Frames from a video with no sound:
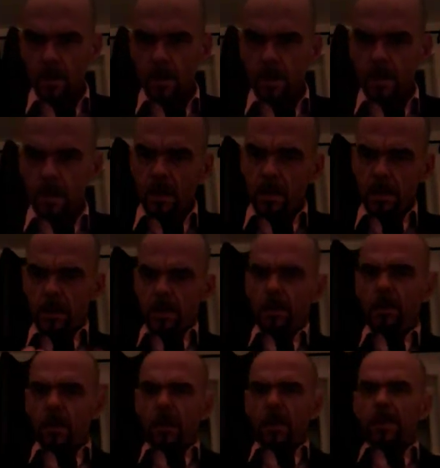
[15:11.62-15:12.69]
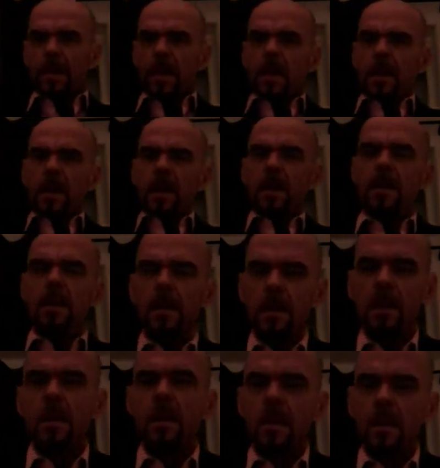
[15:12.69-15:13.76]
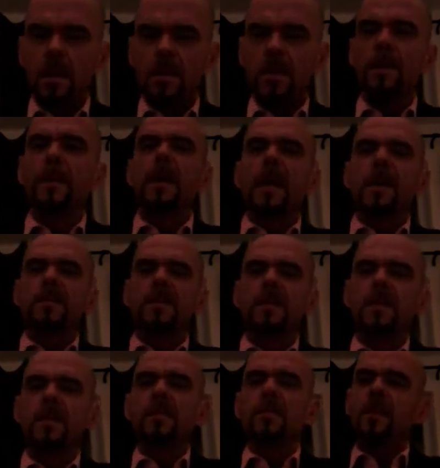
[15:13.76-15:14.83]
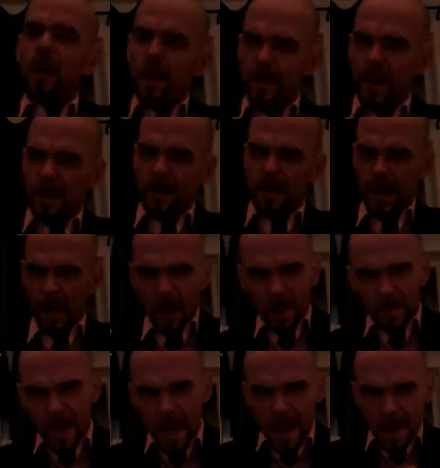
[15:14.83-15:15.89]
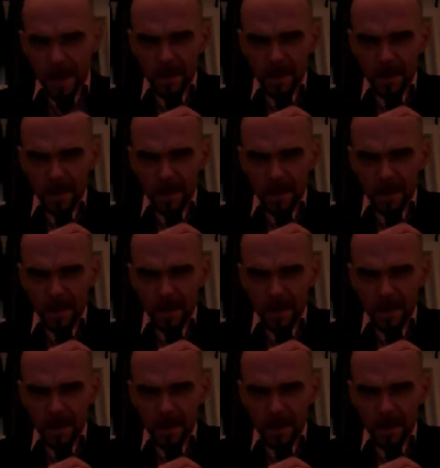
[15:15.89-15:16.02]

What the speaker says: Do you call that... Jim Augusta, do you call that a caravan?